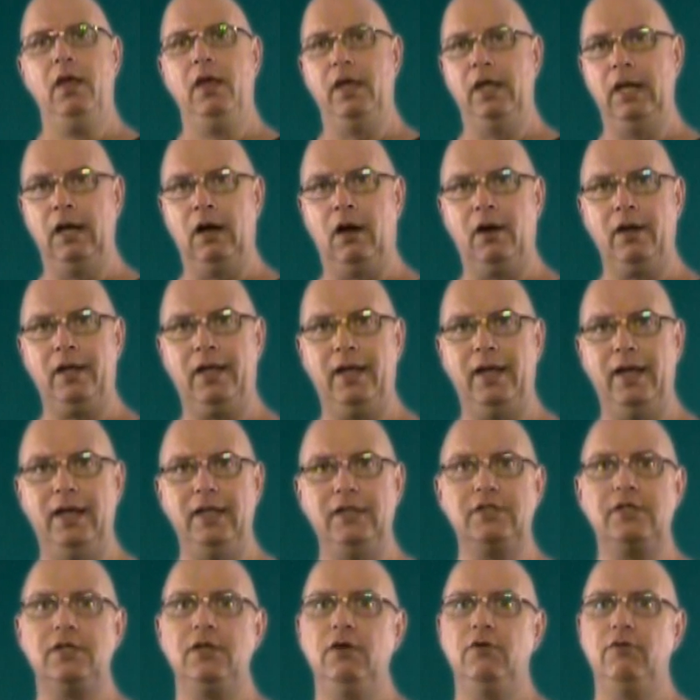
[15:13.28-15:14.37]
In our
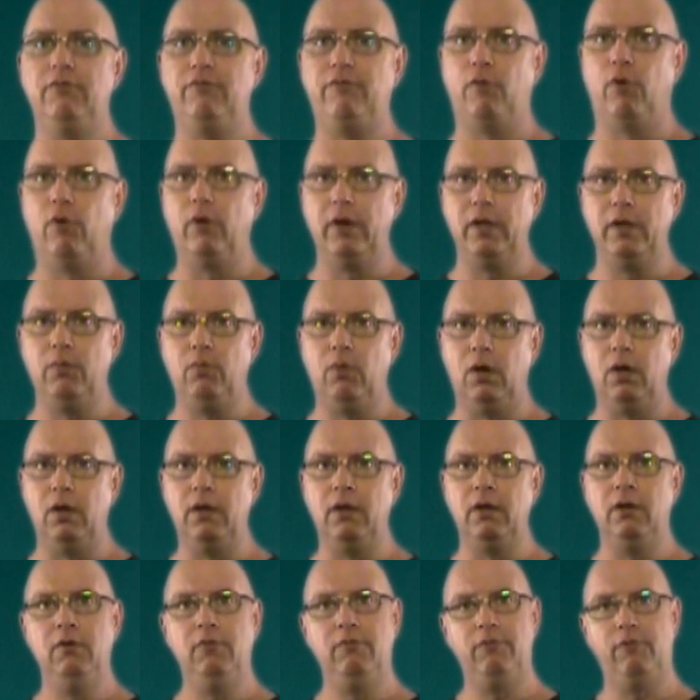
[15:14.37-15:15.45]
case,
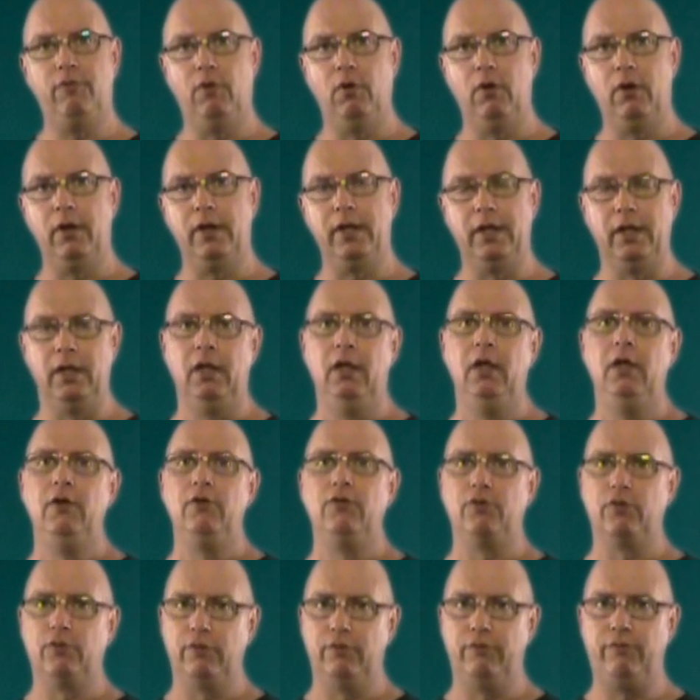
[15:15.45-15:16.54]
4140.
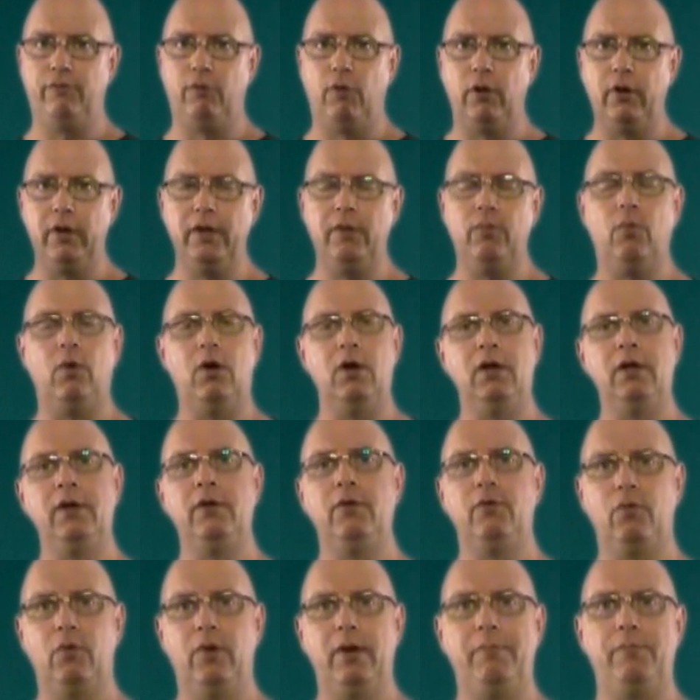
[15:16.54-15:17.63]
So the
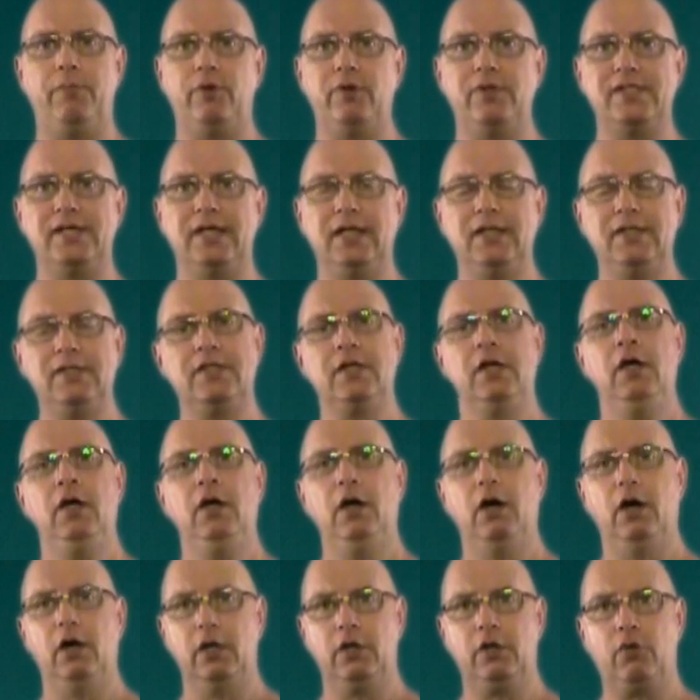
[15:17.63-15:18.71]
41 represents
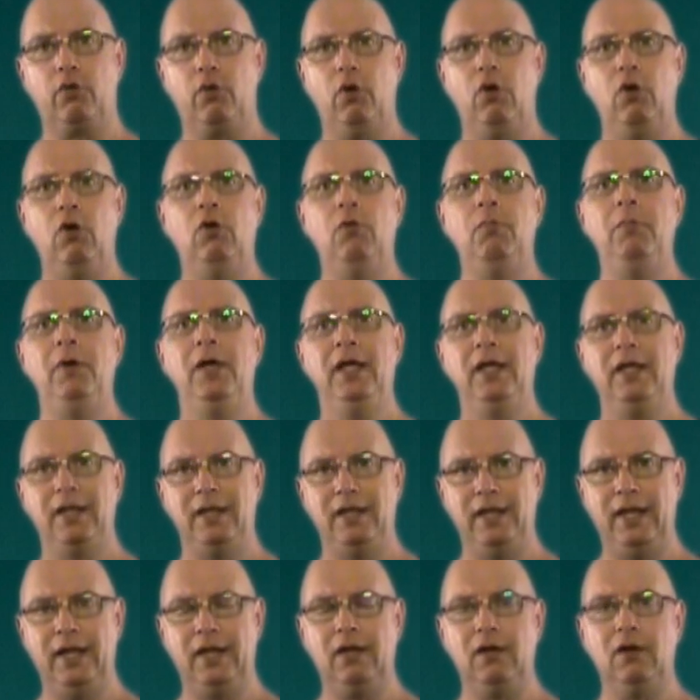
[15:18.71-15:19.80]
a chrome
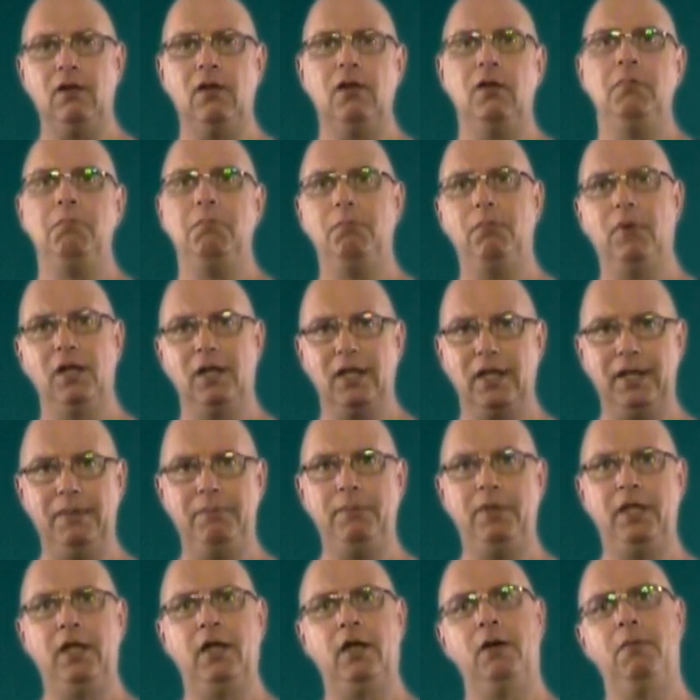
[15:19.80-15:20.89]
nickel
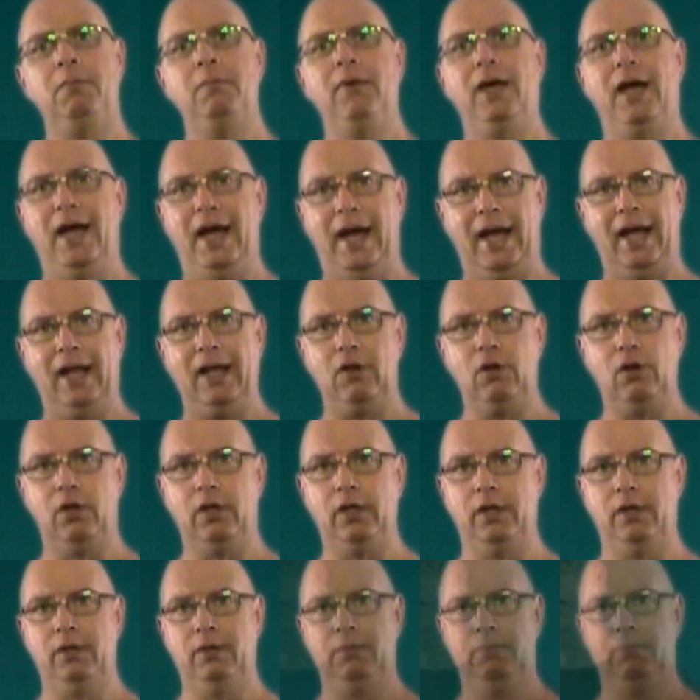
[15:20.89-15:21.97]
molybdenum alloy.